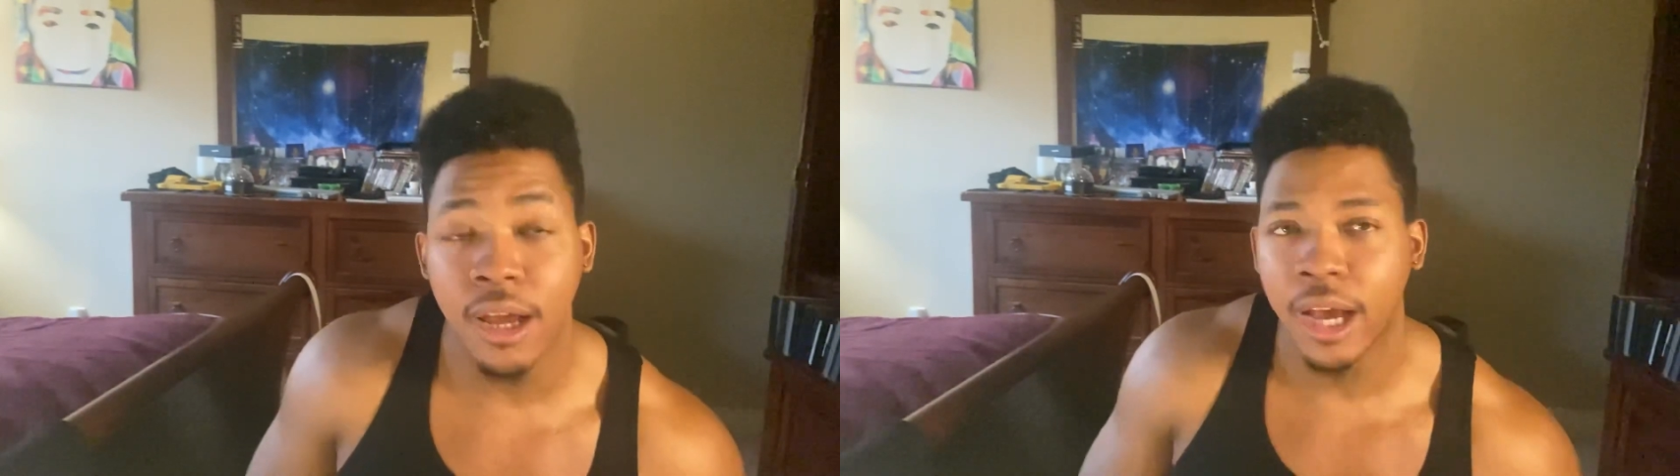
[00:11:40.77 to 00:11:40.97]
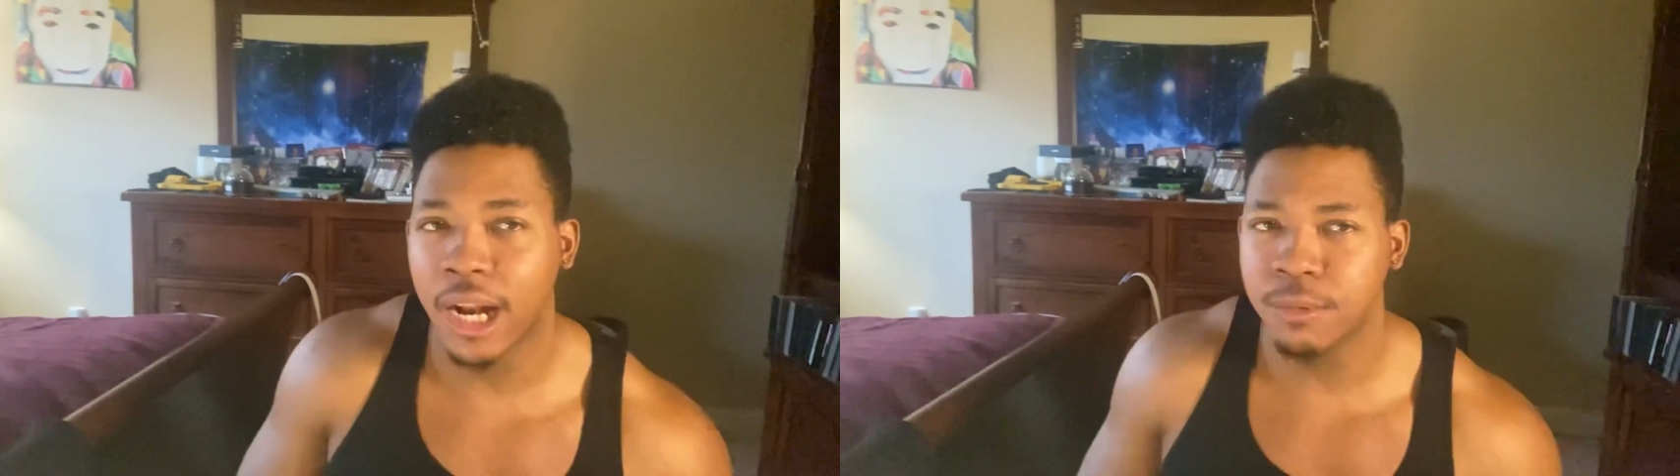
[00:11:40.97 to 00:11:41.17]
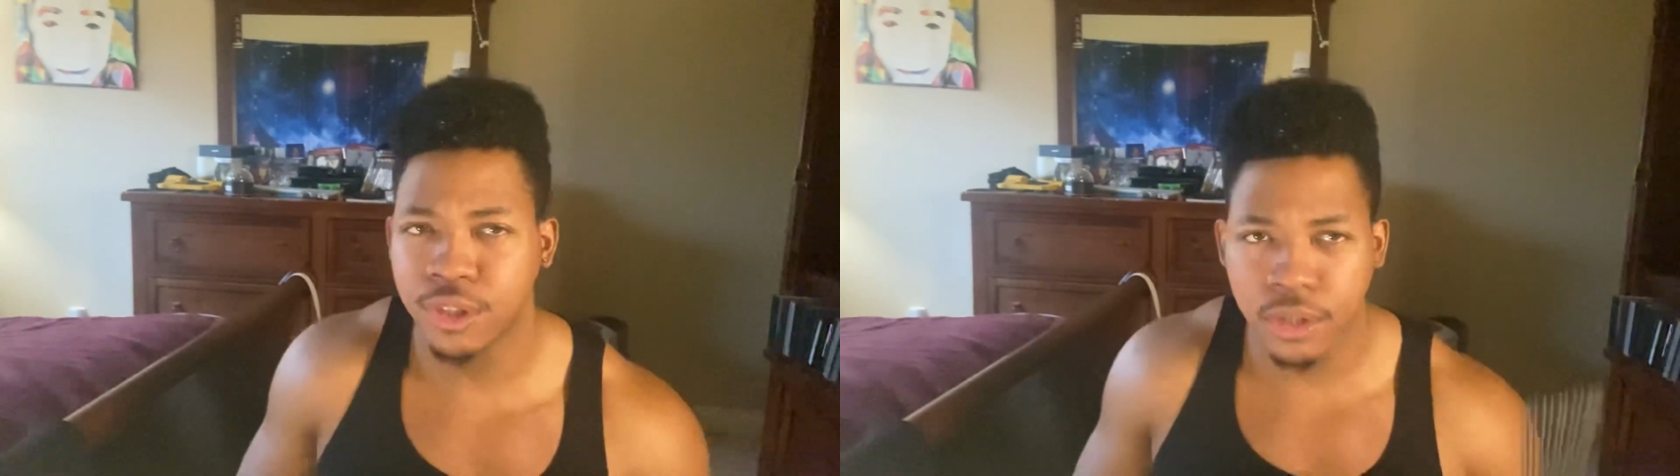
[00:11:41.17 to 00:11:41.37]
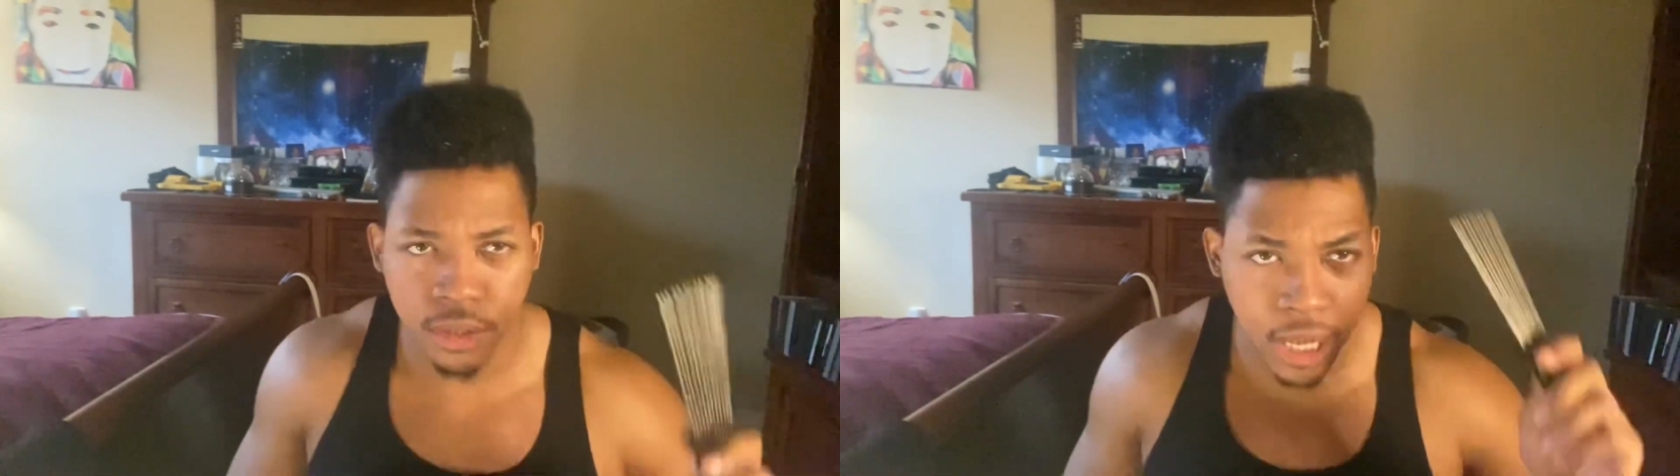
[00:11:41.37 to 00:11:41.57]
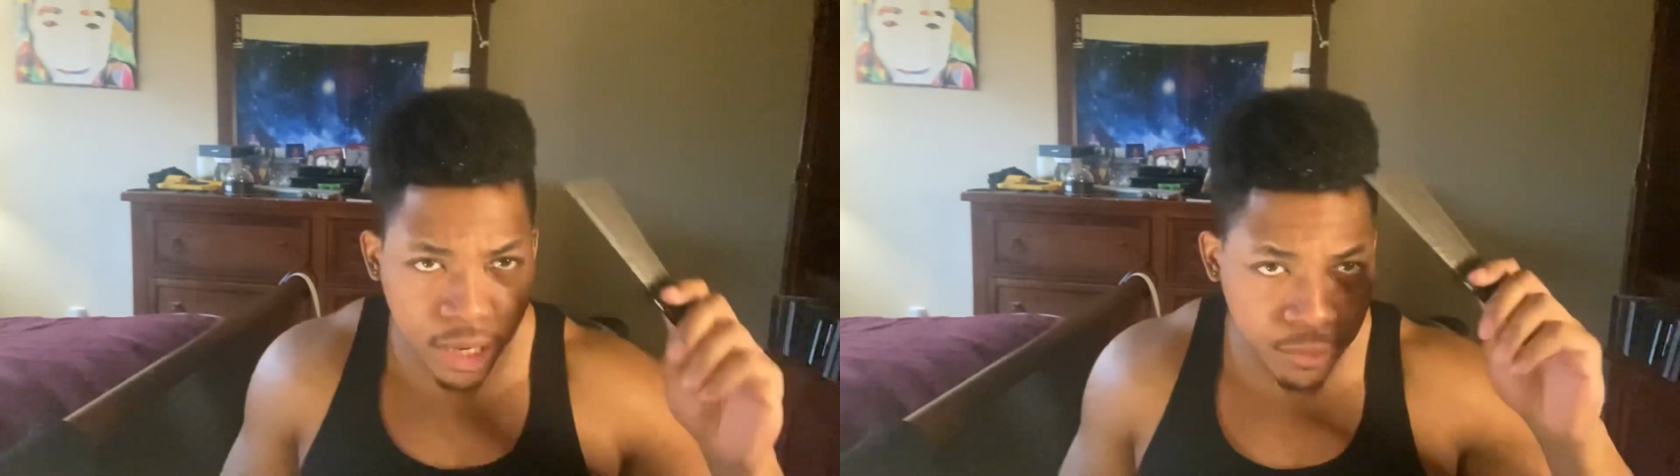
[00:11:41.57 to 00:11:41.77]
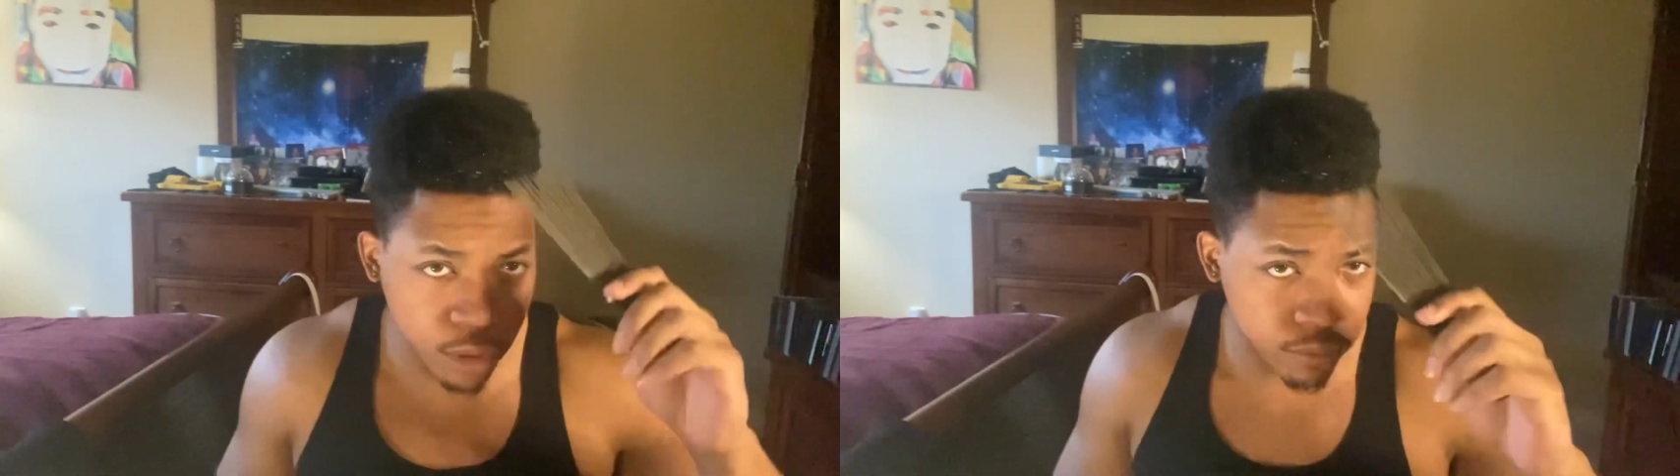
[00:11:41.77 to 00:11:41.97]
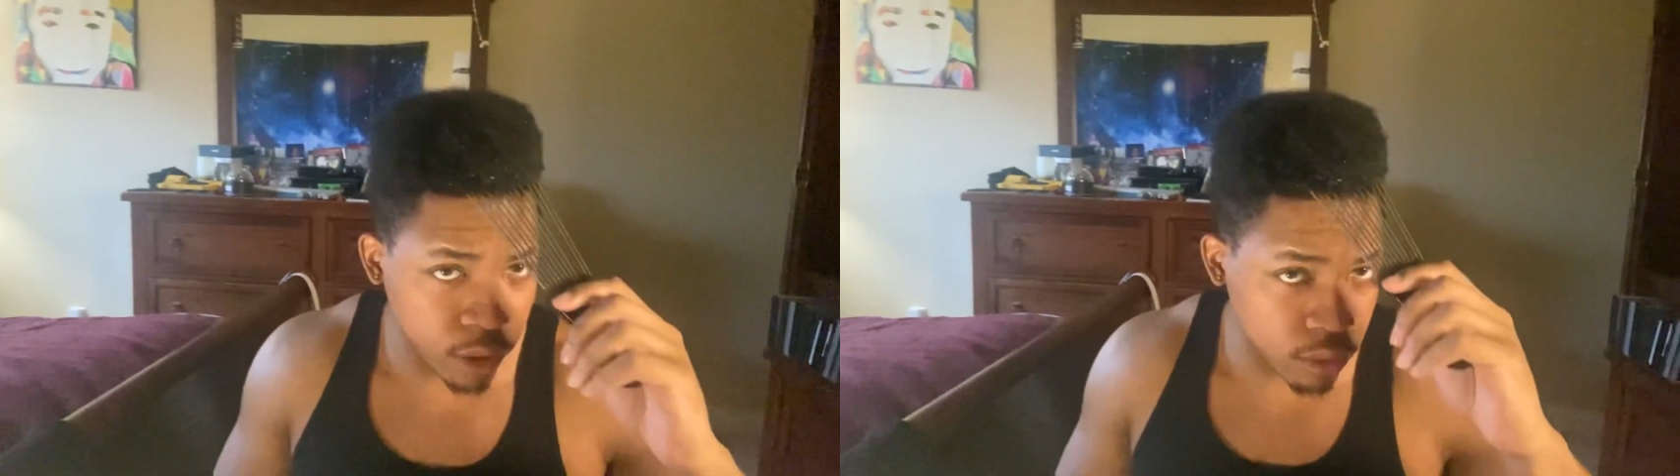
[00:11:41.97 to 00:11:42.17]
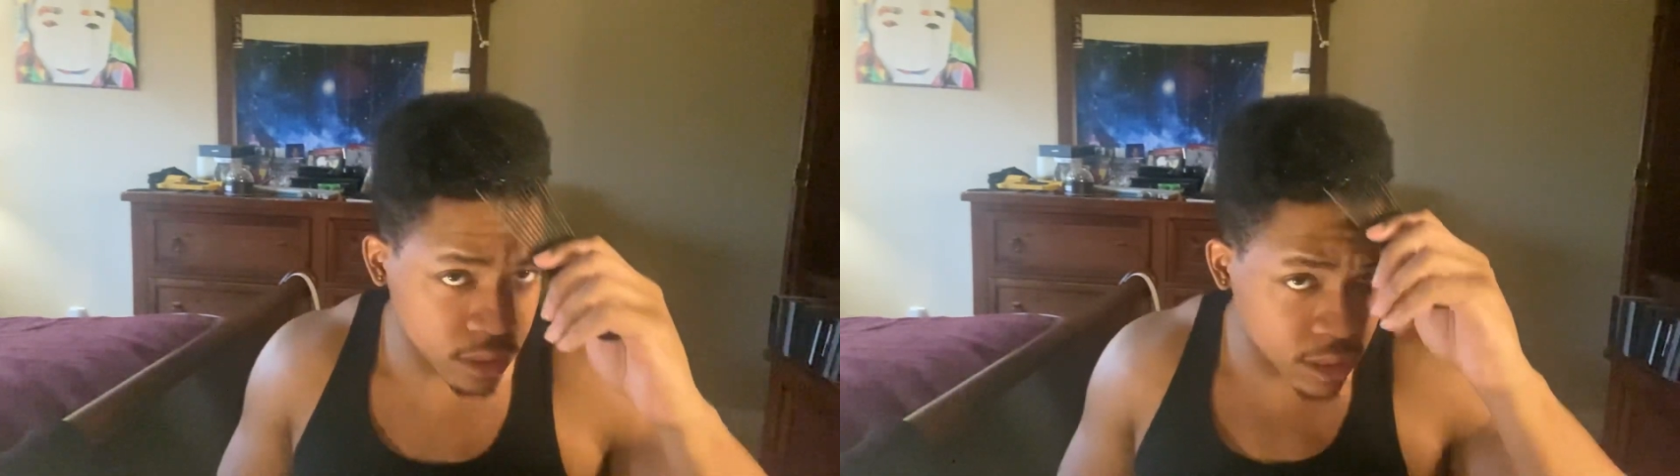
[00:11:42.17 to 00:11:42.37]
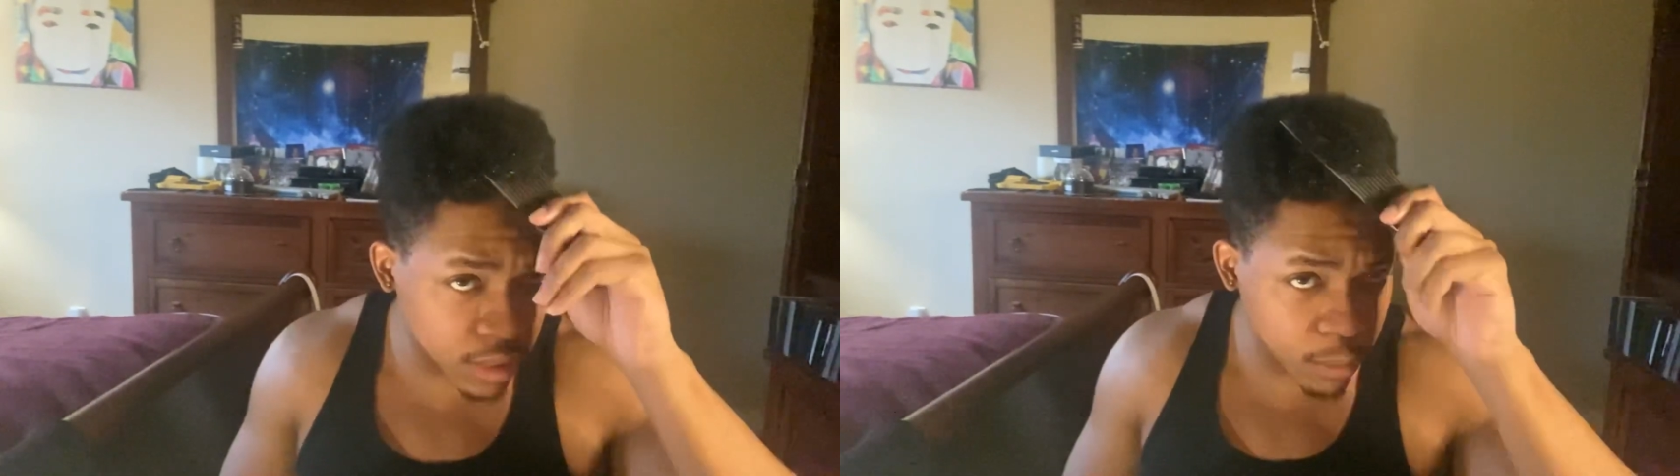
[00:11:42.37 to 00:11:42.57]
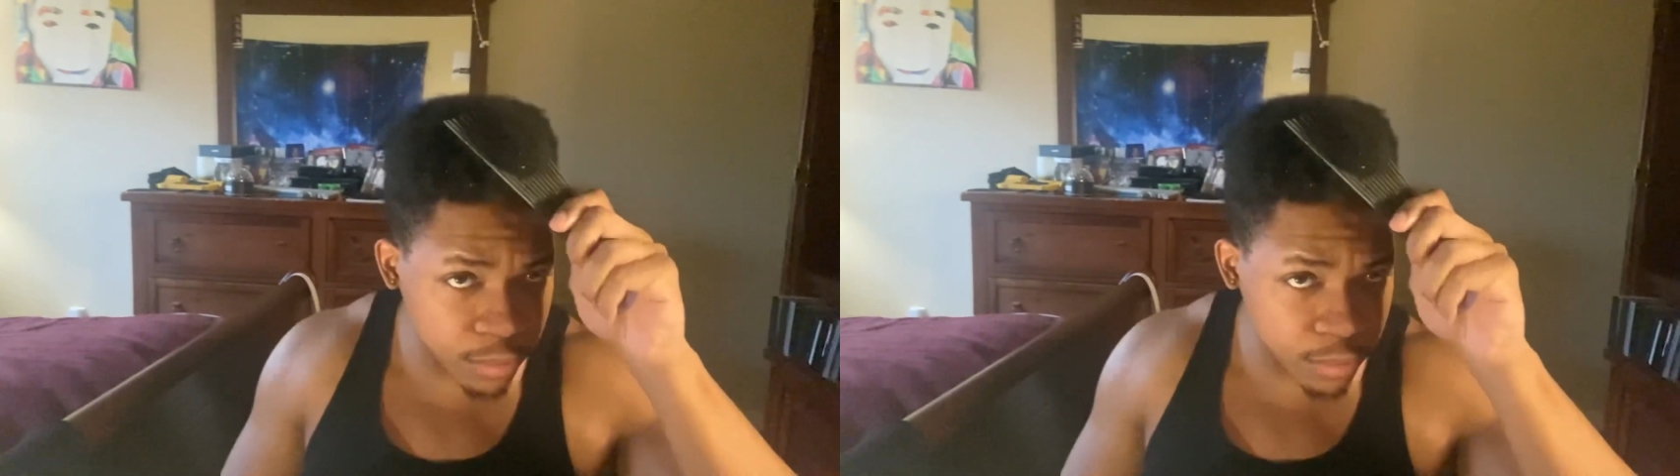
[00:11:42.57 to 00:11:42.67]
And I'm sure a lot of you have noticed it that